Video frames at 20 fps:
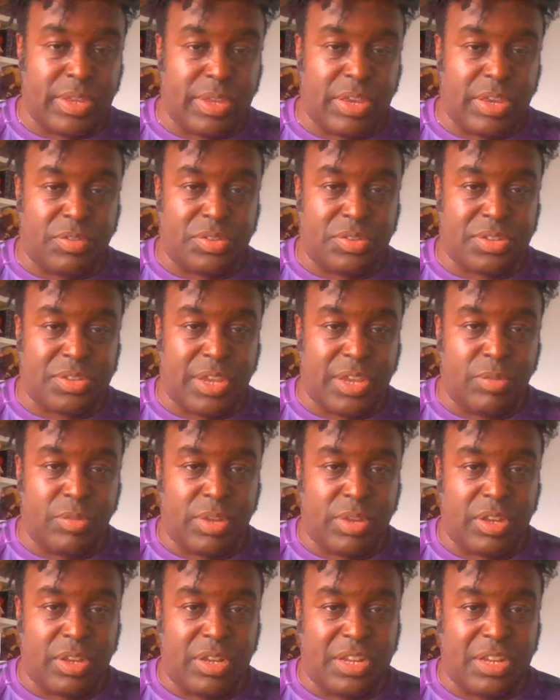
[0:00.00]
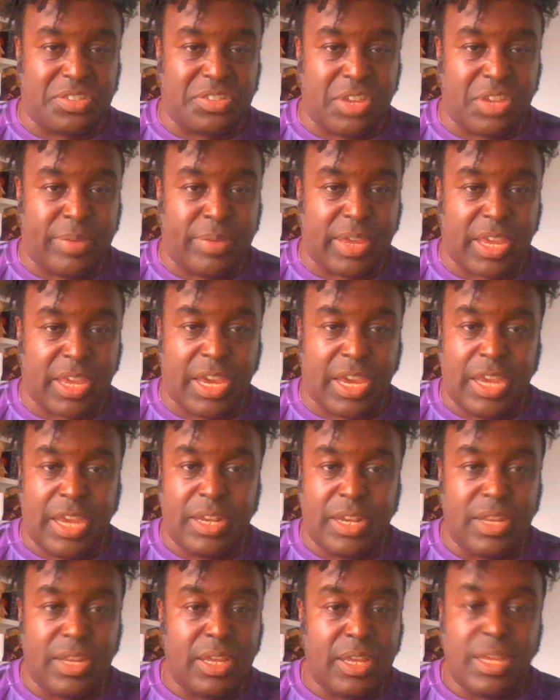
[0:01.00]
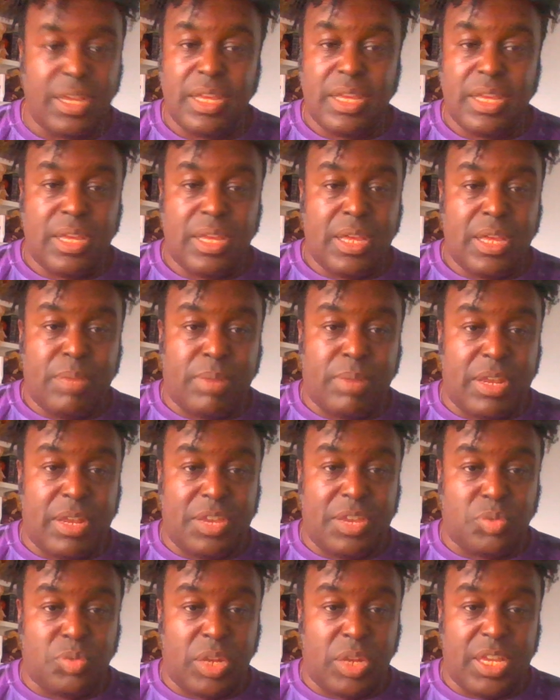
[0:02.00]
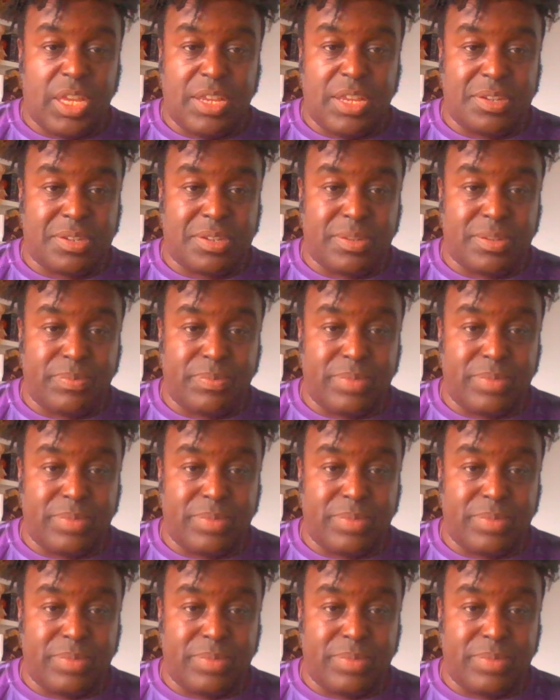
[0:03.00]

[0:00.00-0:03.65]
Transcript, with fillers: Everyone's saying what they're going to say about Kane, but it is what it is.